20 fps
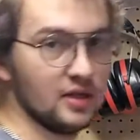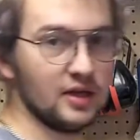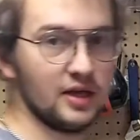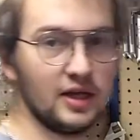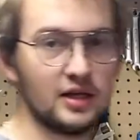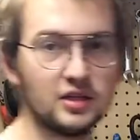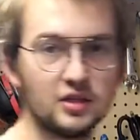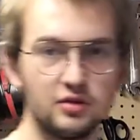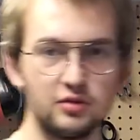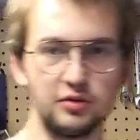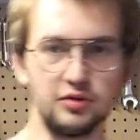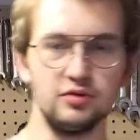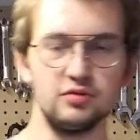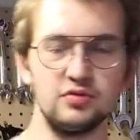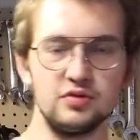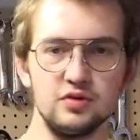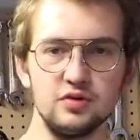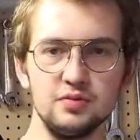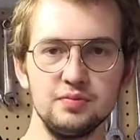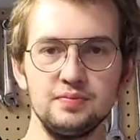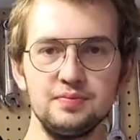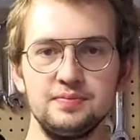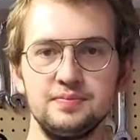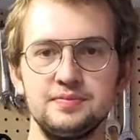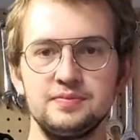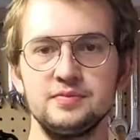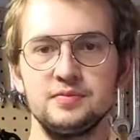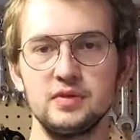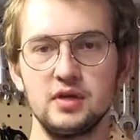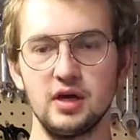Hello, YouTube.
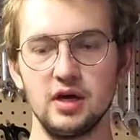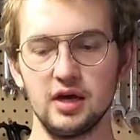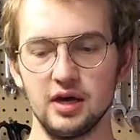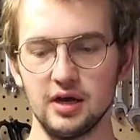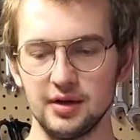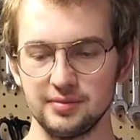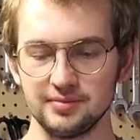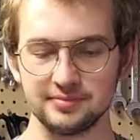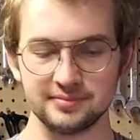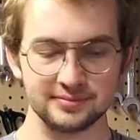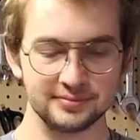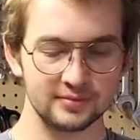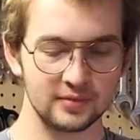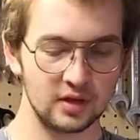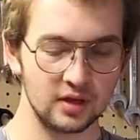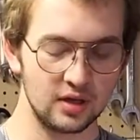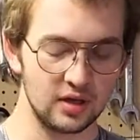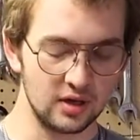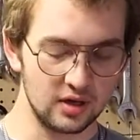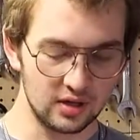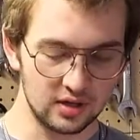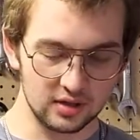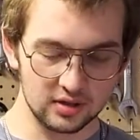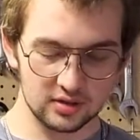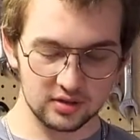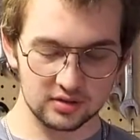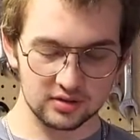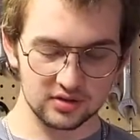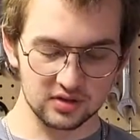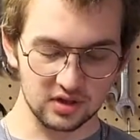
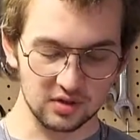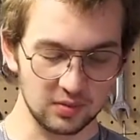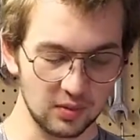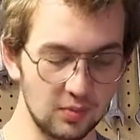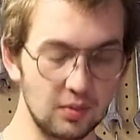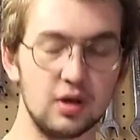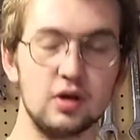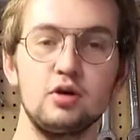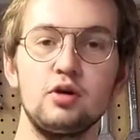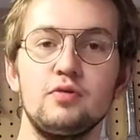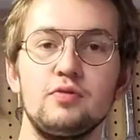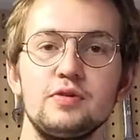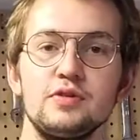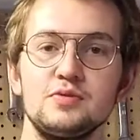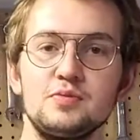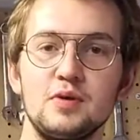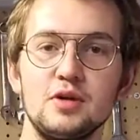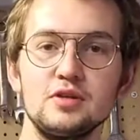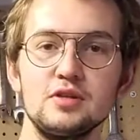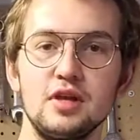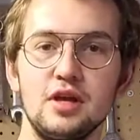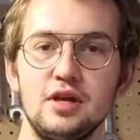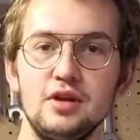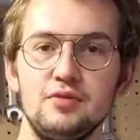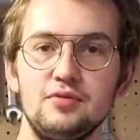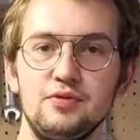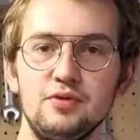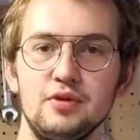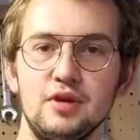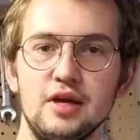It's gonna be my girlfriend's birthday in a
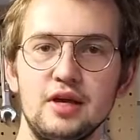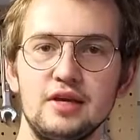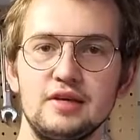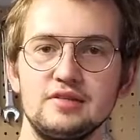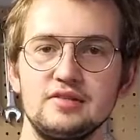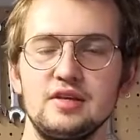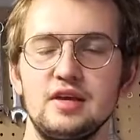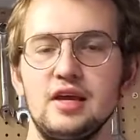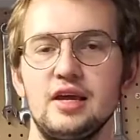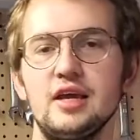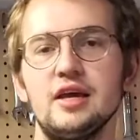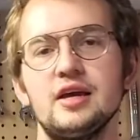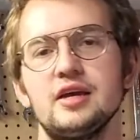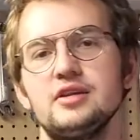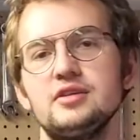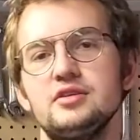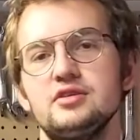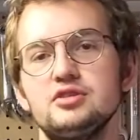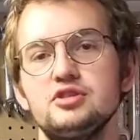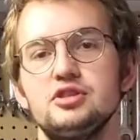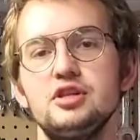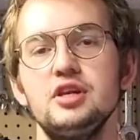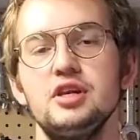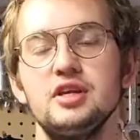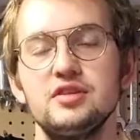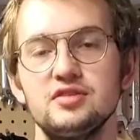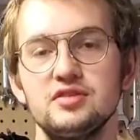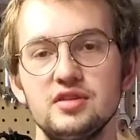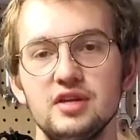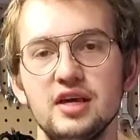few days, and she
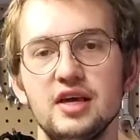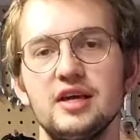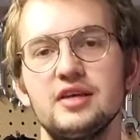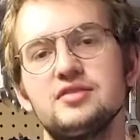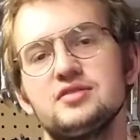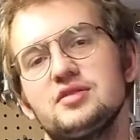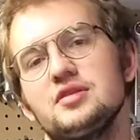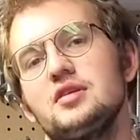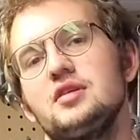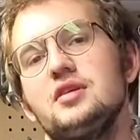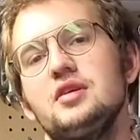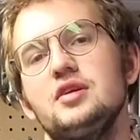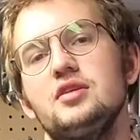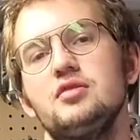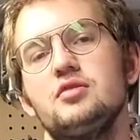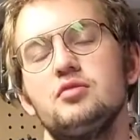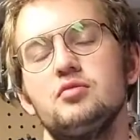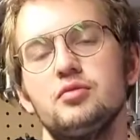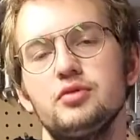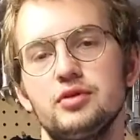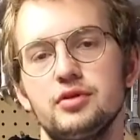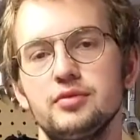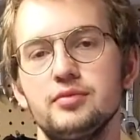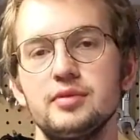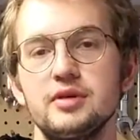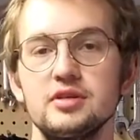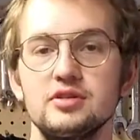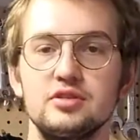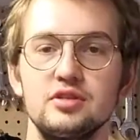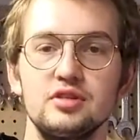needs a desk in her room
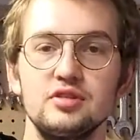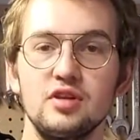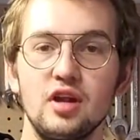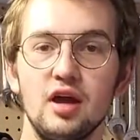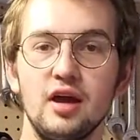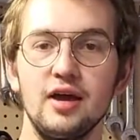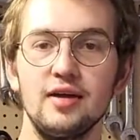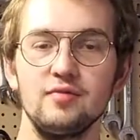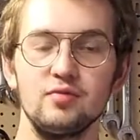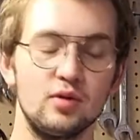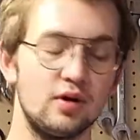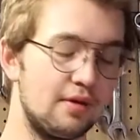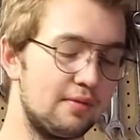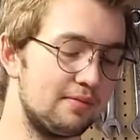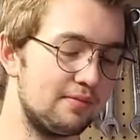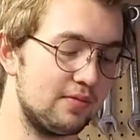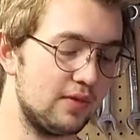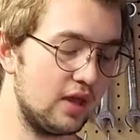because she does not have one.